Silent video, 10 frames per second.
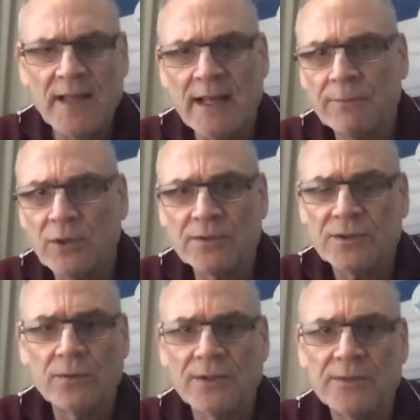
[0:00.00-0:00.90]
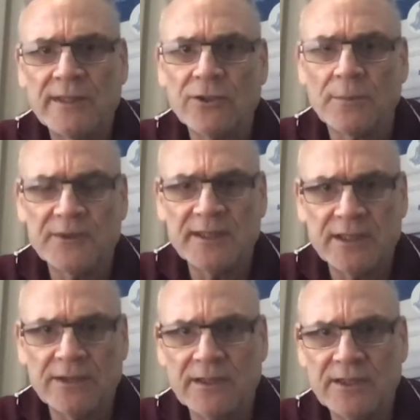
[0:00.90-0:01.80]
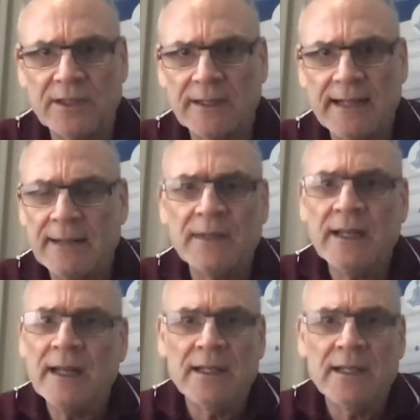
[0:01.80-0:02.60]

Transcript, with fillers: and put two or three drops into a gel cap.